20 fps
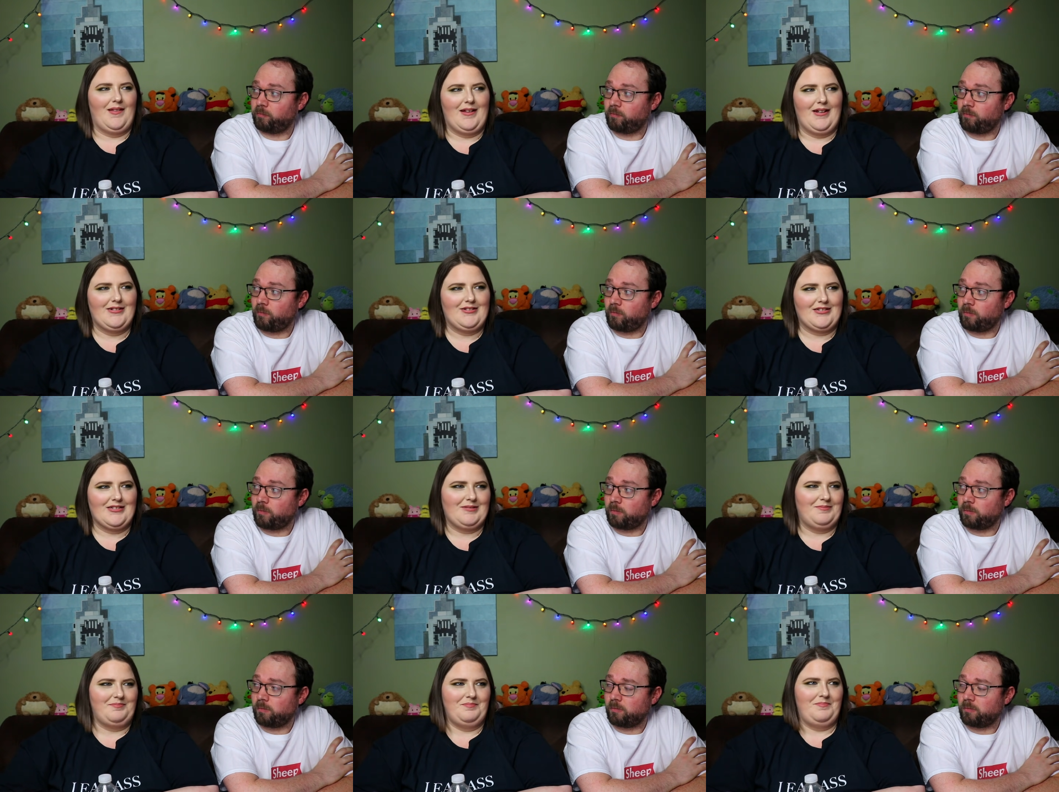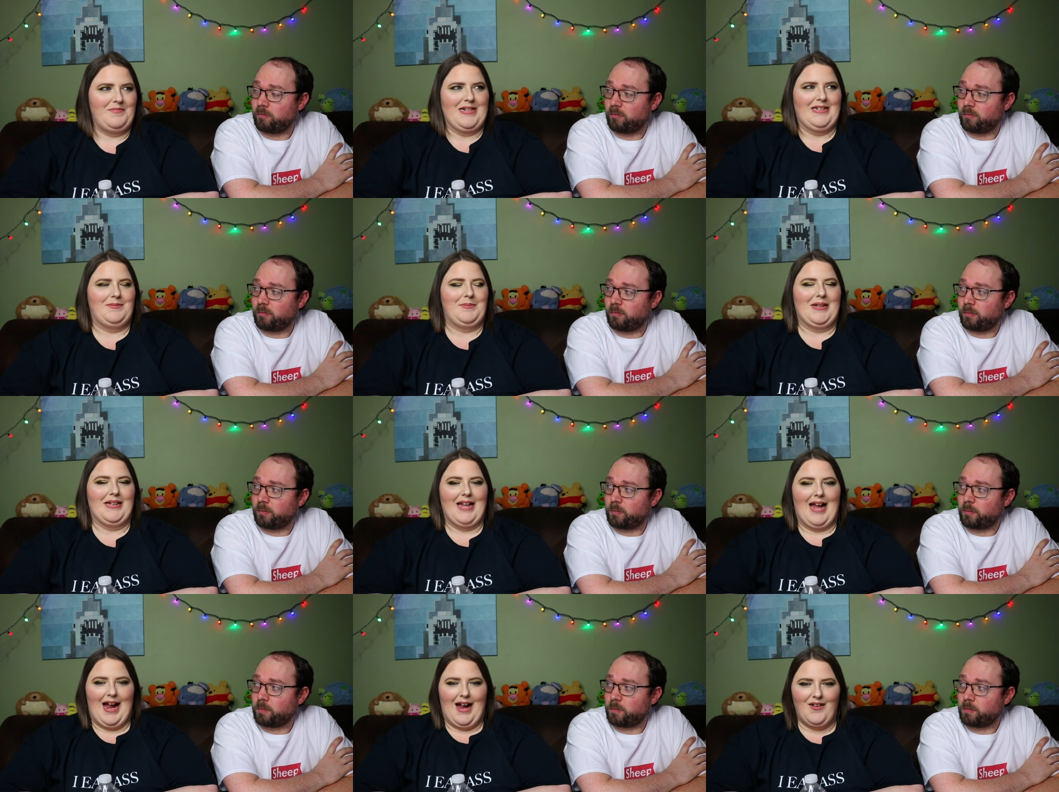Speaker 1: it just makes
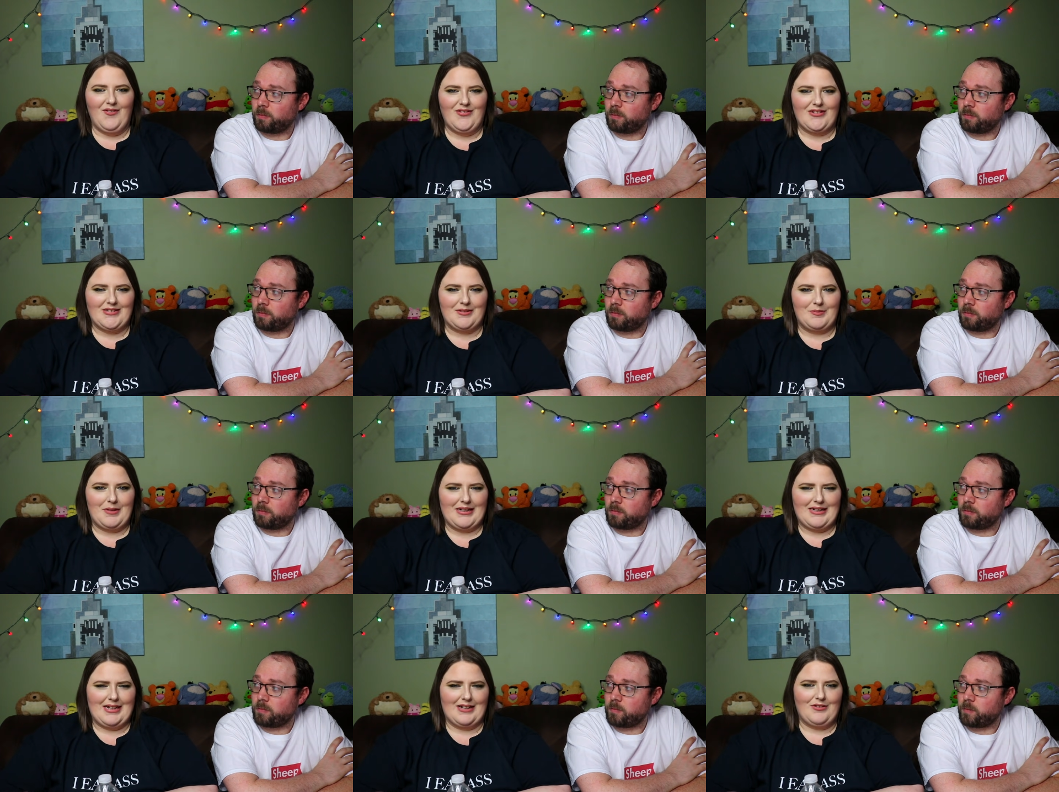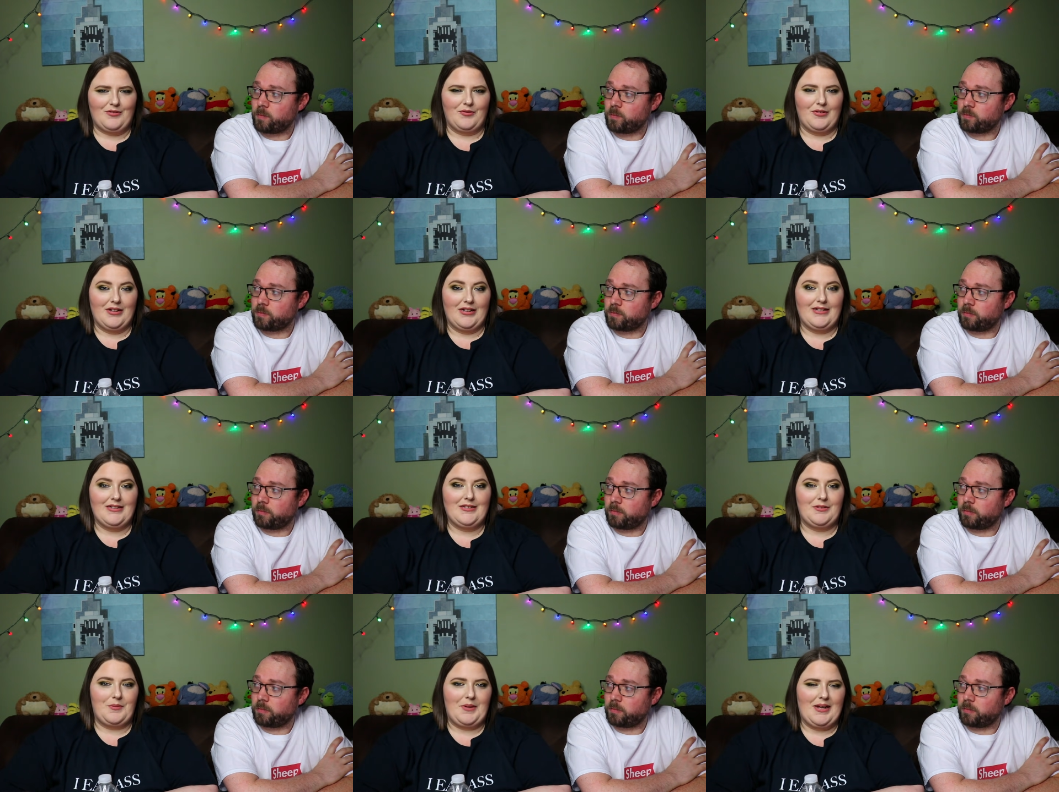me laugh because I'm like that's
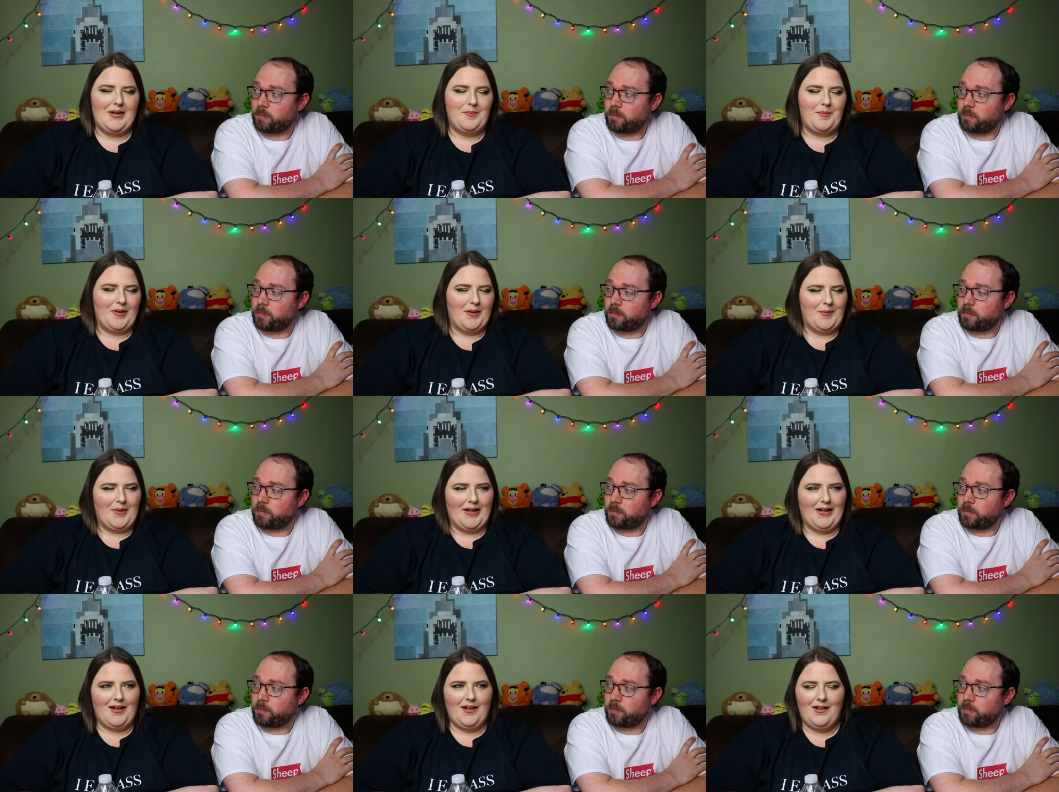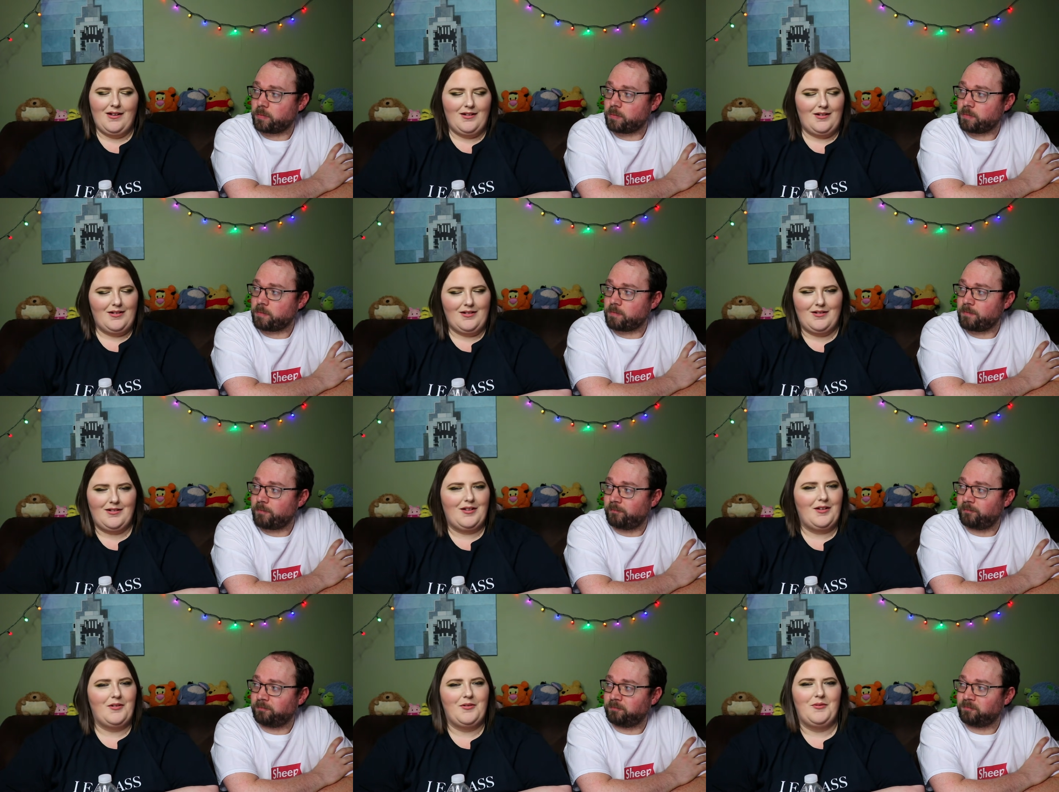really sweet, but I'm like
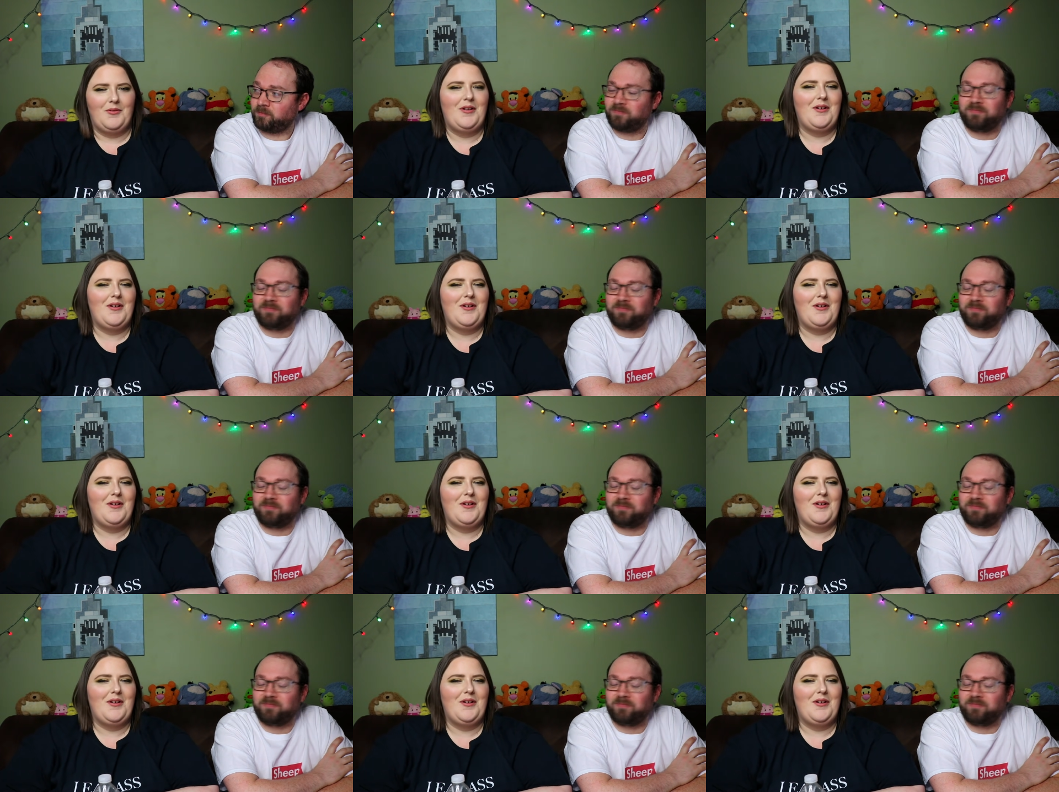oh no,